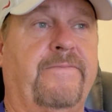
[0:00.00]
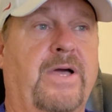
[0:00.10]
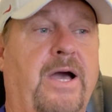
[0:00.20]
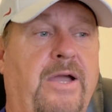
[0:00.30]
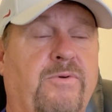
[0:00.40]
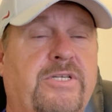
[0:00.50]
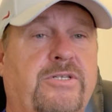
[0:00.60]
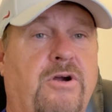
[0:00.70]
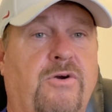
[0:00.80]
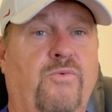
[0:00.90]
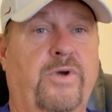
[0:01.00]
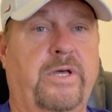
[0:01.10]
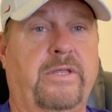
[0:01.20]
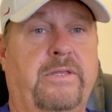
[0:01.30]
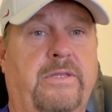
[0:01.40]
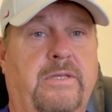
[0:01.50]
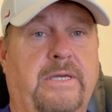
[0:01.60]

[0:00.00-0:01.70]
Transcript: I would start with the